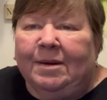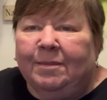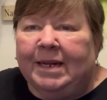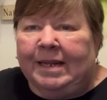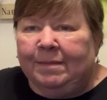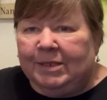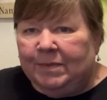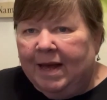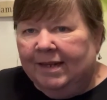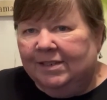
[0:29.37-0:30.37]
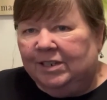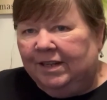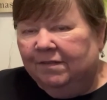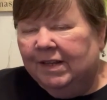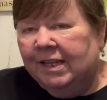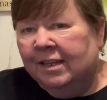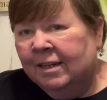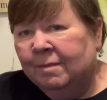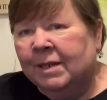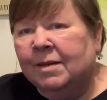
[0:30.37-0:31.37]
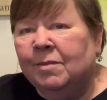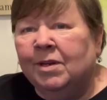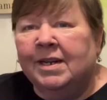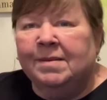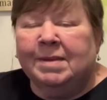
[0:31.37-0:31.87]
My name is Patty Chaffee, and I'm the community